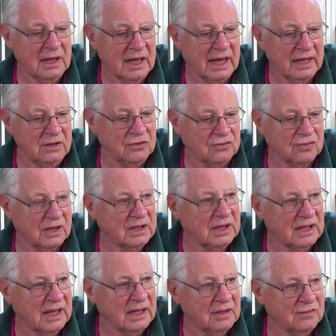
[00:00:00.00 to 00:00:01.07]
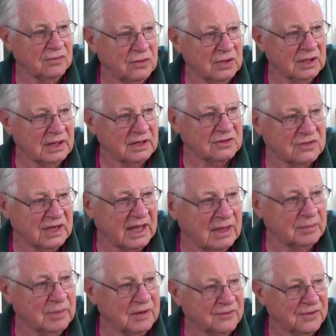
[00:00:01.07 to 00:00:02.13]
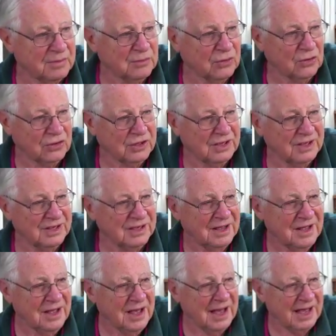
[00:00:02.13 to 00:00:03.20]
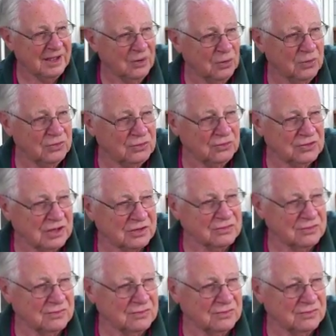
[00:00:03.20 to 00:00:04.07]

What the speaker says: I use regular olive oil on a salad, but if I'm cooking, I always use extra